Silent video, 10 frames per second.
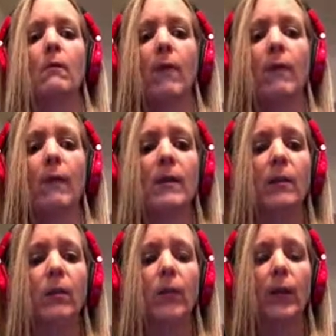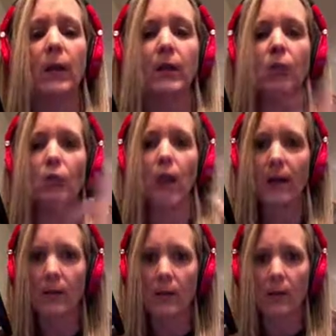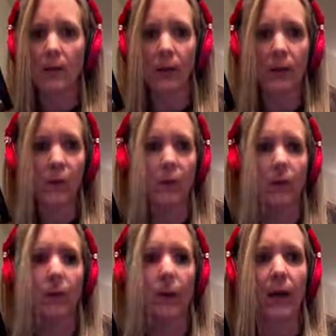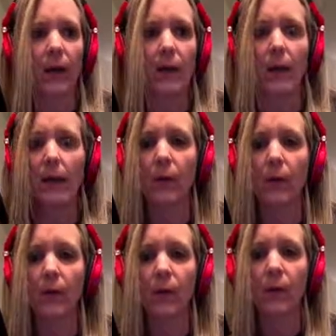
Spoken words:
I've got some pretty drastic ranges there that I can play with. So